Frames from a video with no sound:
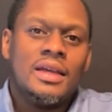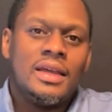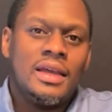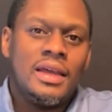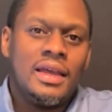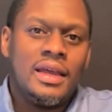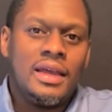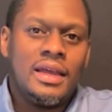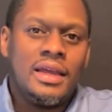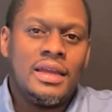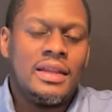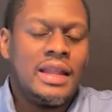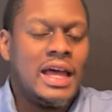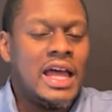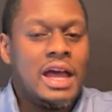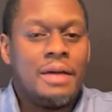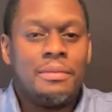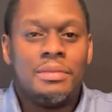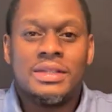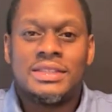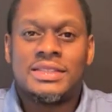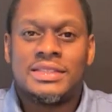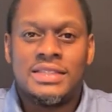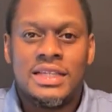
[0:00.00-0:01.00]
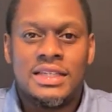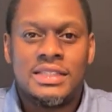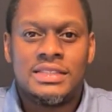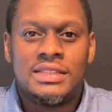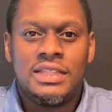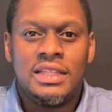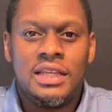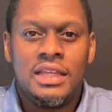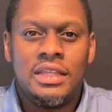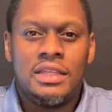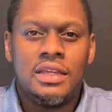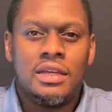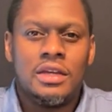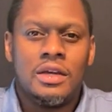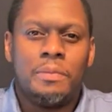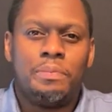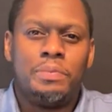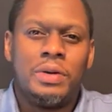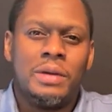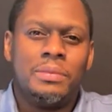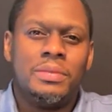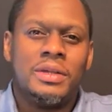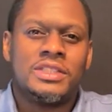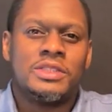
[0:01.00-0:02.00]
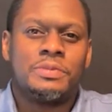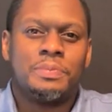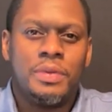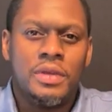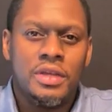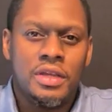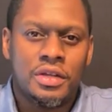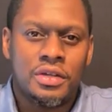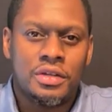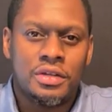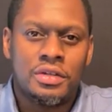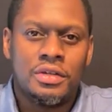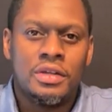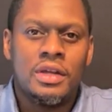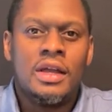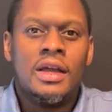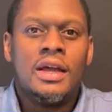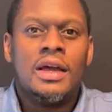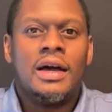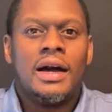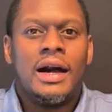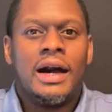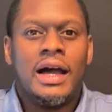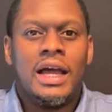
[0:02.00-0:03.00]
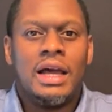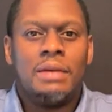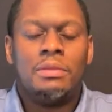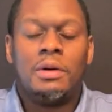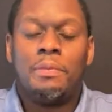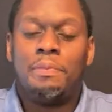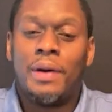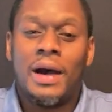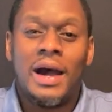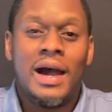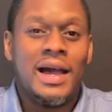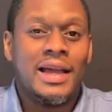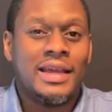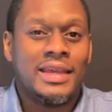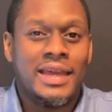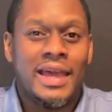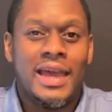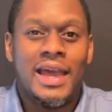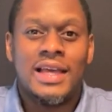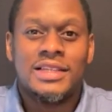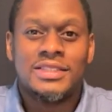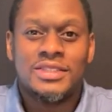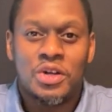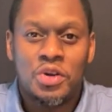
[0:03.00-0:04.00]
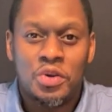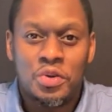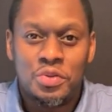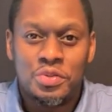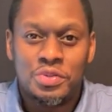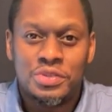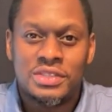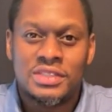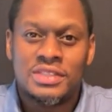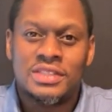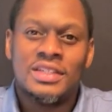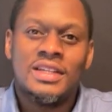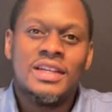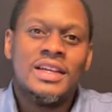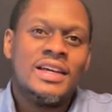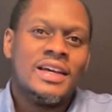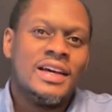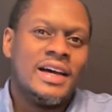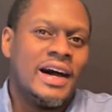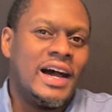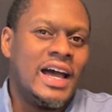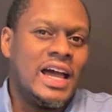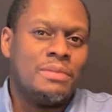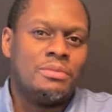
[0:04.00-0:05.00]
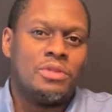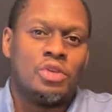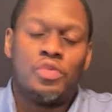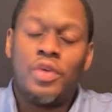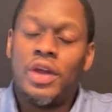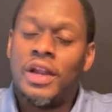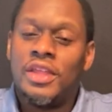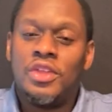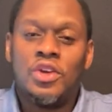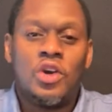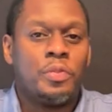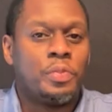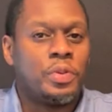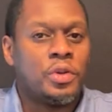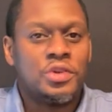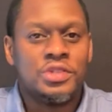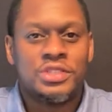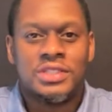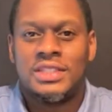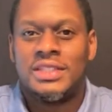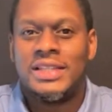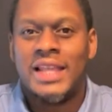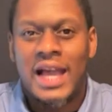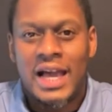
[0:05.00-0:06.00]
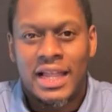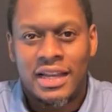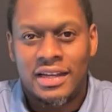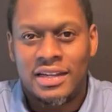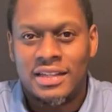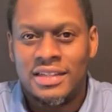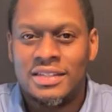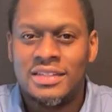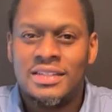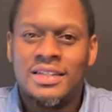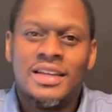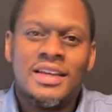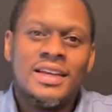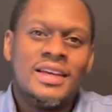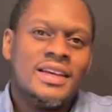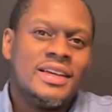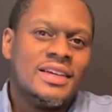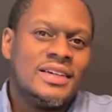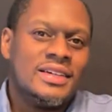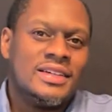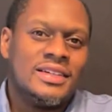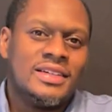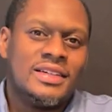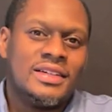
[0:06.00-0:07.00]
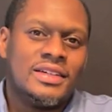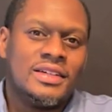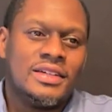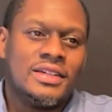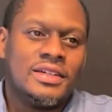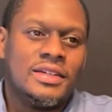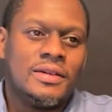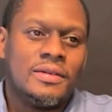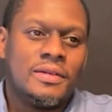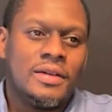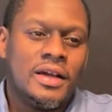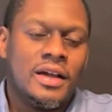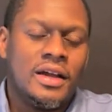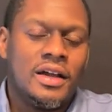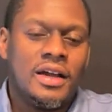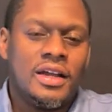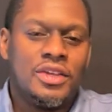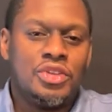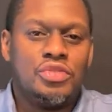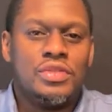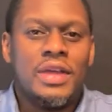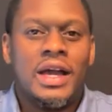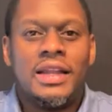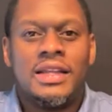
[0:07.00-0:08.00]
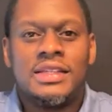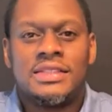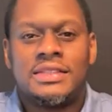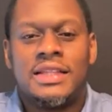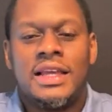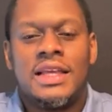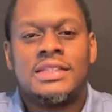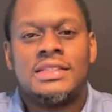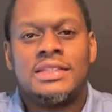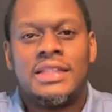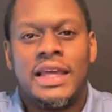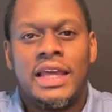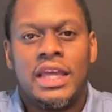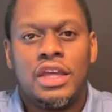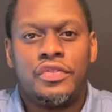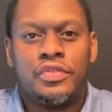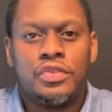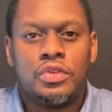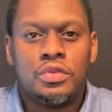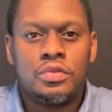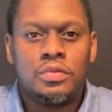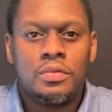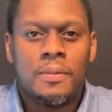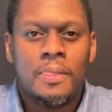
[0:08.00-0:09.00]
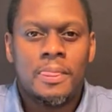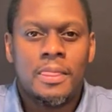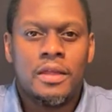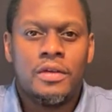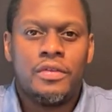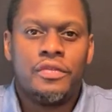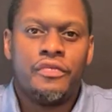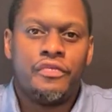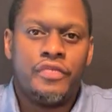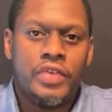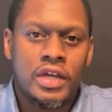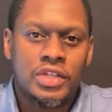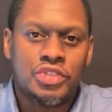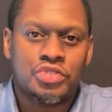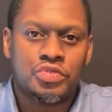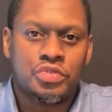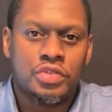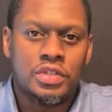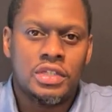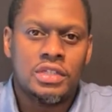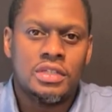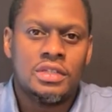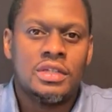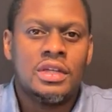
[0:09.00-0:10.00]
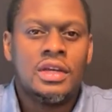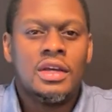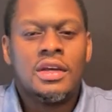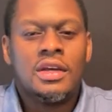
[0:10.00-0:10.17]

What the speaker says: and I am a 16-year public speaker. I am a podcast host. I am a radio personality, a United States Naval veteran,